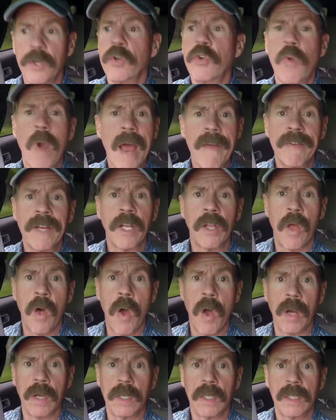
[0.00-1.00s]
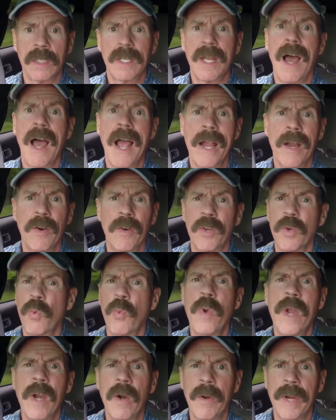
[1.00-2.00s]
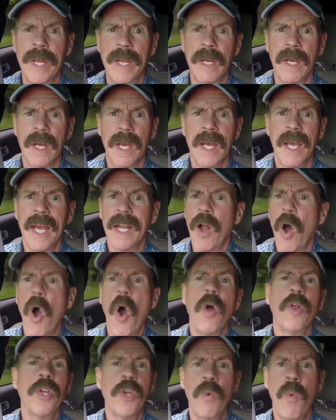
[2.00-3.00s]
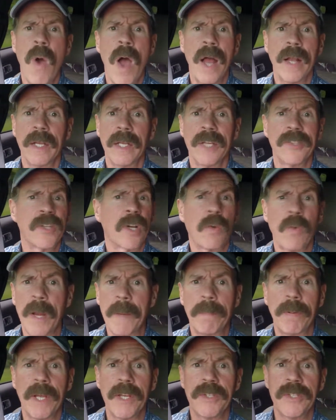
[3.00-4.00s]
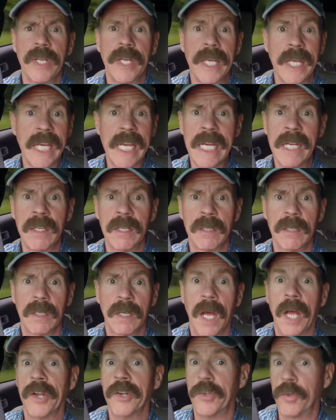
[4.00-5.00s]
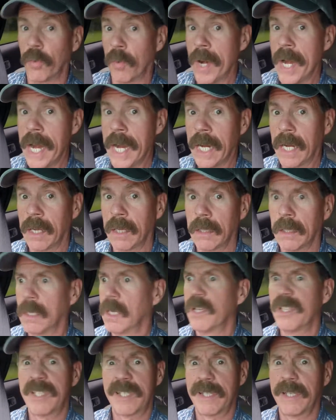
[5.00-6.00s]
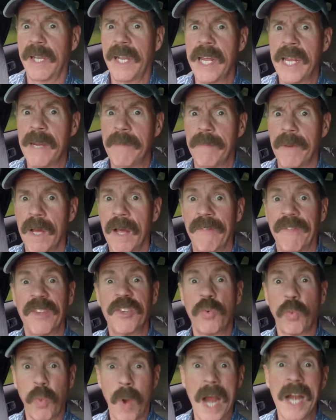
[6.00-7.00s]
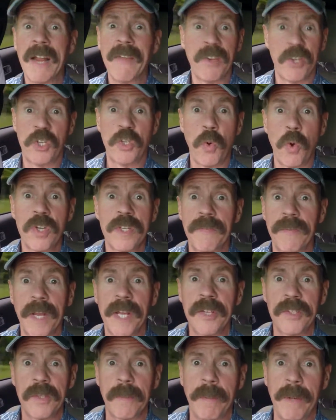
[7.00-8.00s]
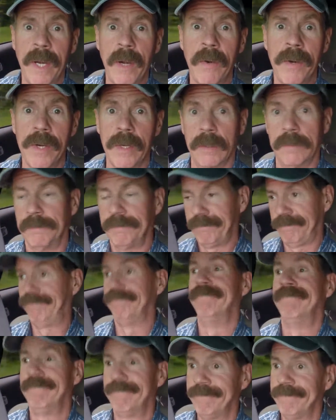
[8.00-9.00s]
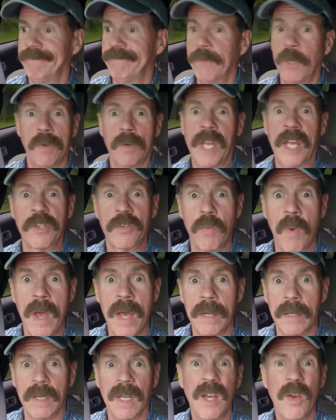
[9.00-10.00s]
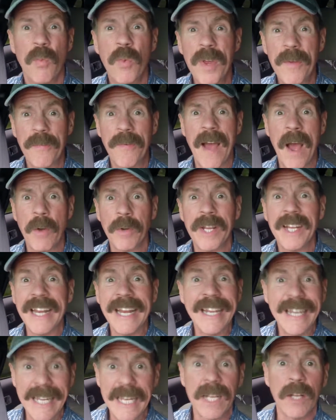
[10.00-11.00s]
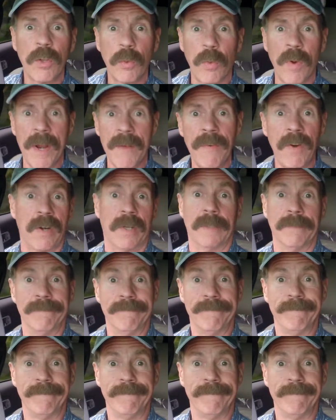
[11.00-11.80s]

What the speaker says: You're driving along, tired, weary, and all you want is a great place to eat, drink, sleep that's right on the shores of Lake Superior. Well, guess what? We found it in Eagle River.